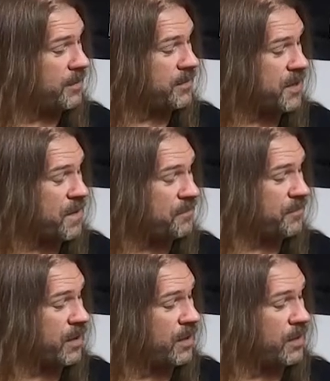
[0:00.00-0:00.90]
So,
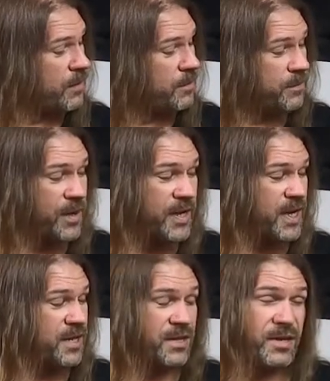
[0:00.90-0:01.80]
but
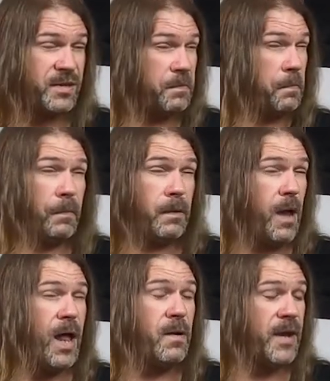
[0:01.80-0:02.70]
it's just,
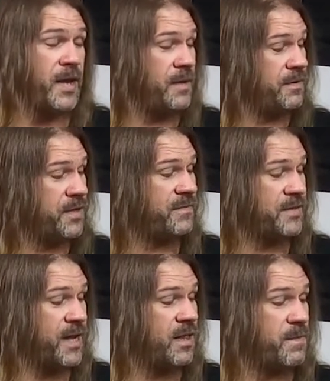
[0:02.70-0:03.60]
I don't get it. So you have
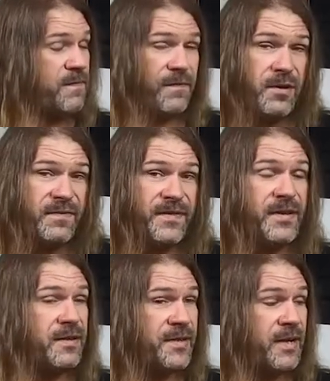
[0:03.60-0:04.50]
to tell them first
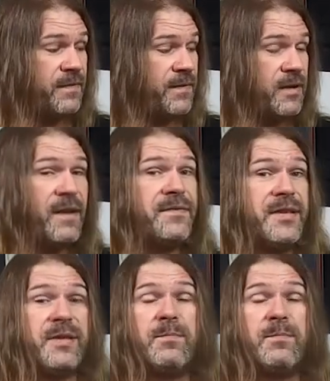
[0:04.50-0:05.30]
finger, second finger. I have to